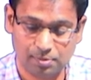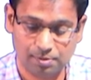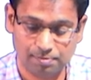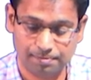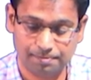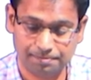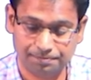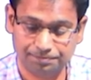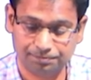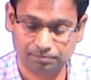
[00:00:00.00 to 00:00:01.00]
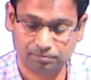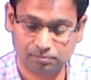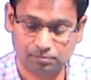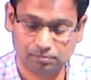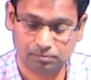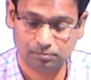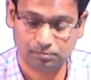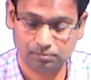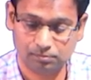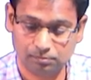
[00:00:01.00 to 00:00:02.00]

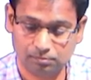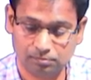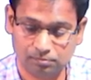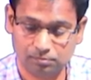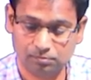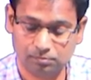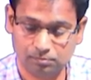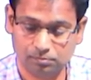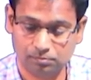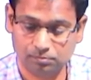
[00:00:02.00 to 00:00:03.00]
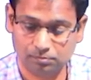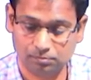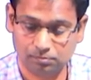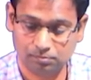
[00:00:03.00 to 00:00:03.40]
Nothing is said.